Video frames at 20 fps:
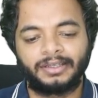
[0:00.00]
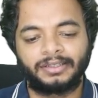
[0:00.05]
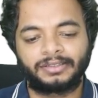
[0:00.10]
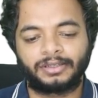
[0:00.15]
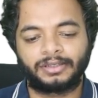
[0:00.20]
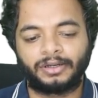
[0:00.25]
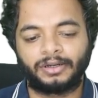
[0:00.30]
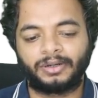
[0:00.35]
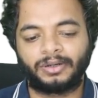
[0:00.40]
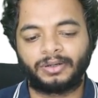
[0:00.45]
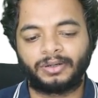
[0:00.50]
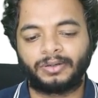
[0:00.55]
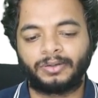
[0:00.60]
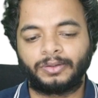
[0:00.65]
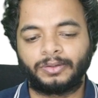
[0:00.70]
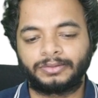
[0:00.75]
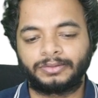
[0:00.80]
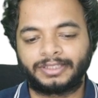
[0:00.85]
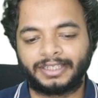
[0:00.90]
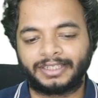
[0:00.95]

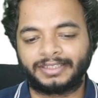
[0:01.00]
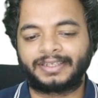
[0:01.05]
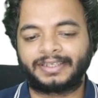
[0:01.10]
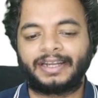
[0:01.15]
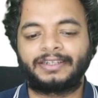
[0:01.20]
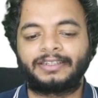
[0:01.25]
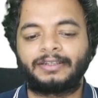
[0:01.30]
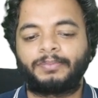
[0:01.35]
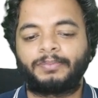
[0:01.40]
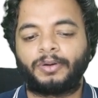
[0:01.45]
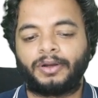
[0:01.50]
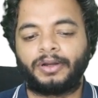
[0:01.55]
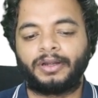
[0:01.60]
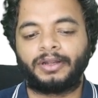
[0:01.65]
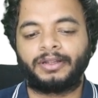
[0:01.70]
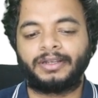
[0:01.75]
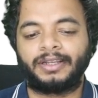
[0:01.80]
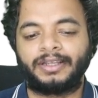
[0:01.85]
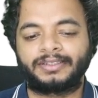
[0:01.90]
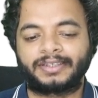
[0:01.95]
So just get the
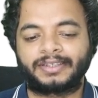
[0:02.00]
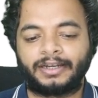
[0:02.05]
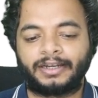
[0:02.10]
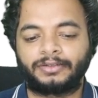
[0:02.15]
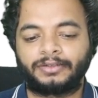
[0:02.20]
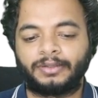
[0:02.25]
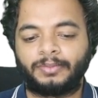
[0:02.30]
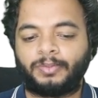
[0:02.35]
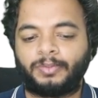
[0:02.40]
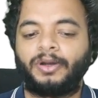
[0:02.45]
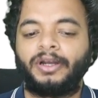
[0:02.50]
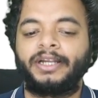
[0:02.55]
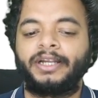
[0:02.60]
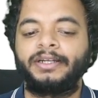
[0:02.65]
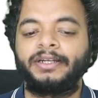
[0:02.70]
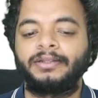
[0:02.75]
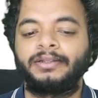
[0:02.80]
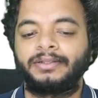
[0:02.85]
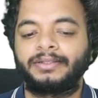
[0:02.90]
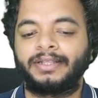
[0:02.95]
point. Let's get to the
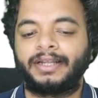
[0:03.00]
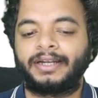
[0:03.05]
point.